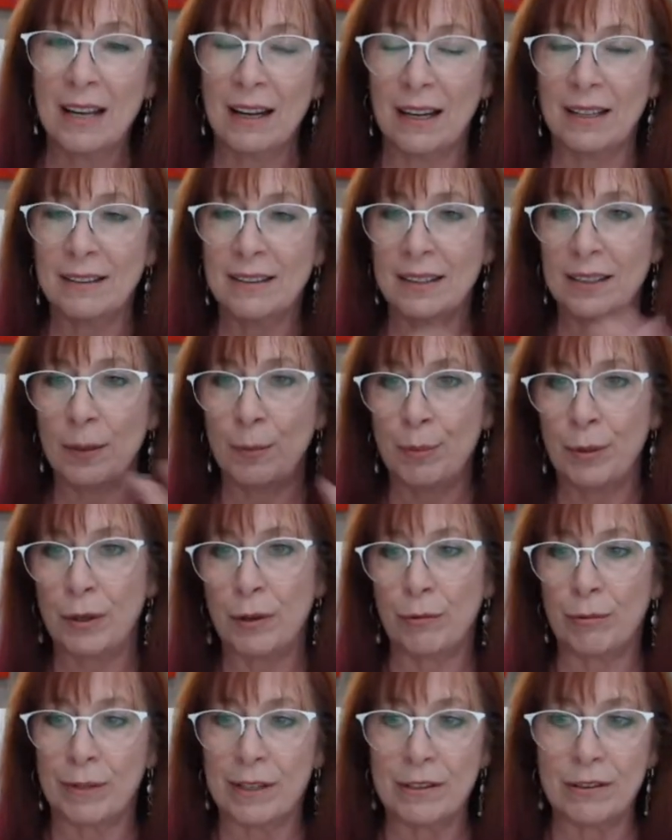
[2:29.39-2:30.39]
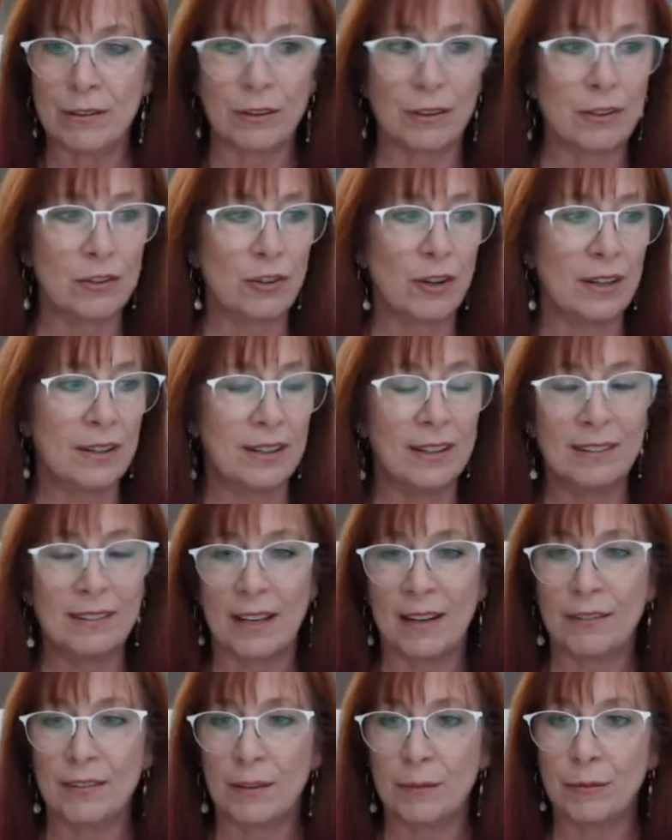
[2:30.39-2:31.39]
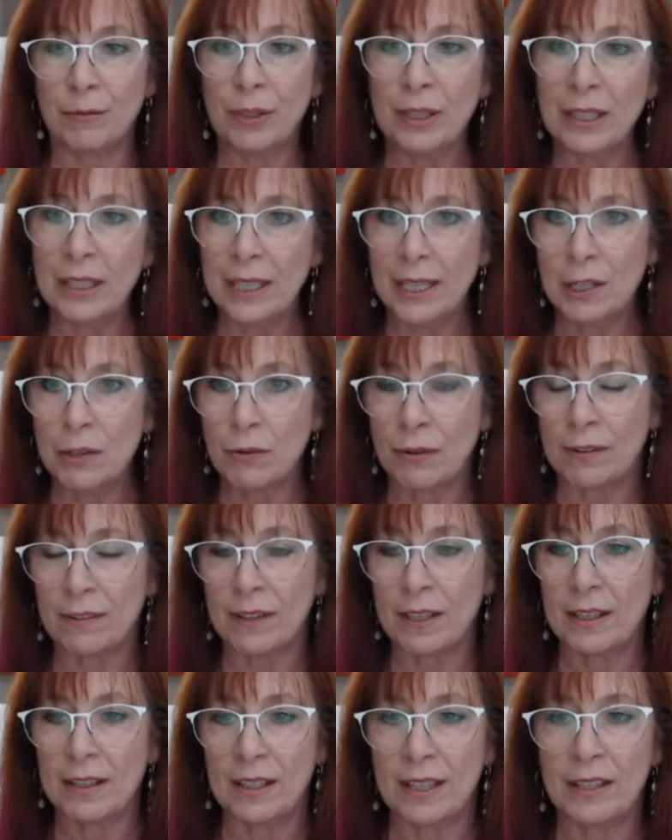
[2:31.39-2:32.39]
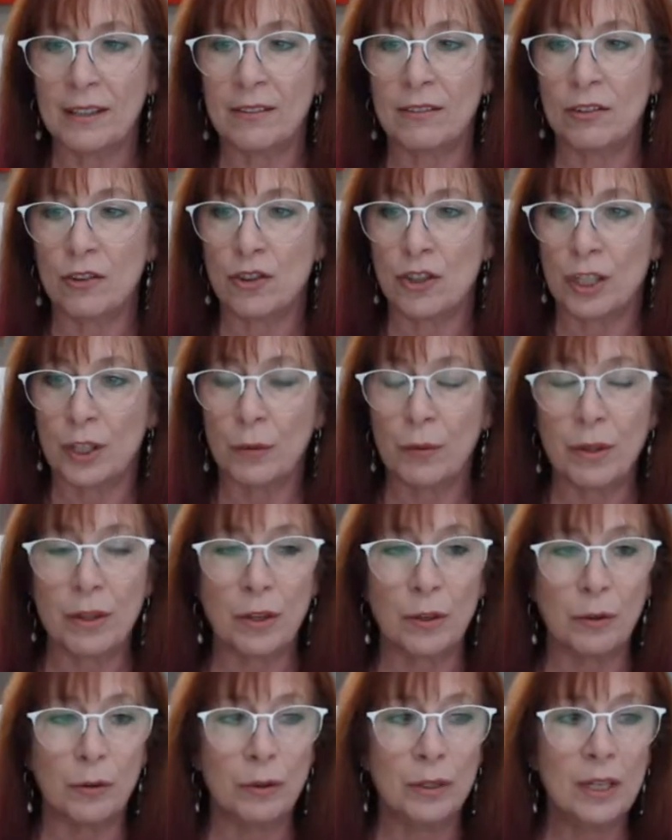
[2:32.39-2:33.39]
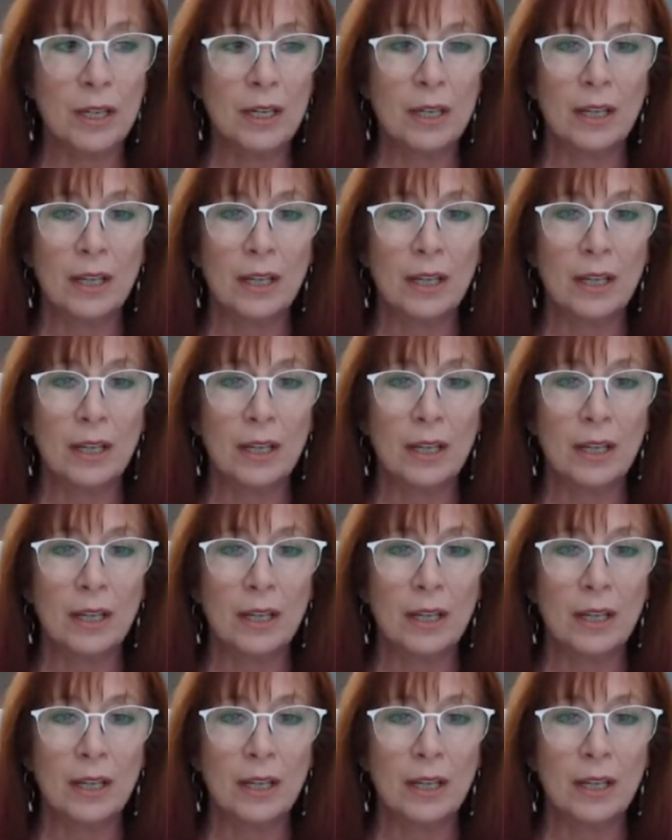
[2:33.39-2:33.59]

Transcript: I did a bit of research on this. I have some really interesting things to share with you.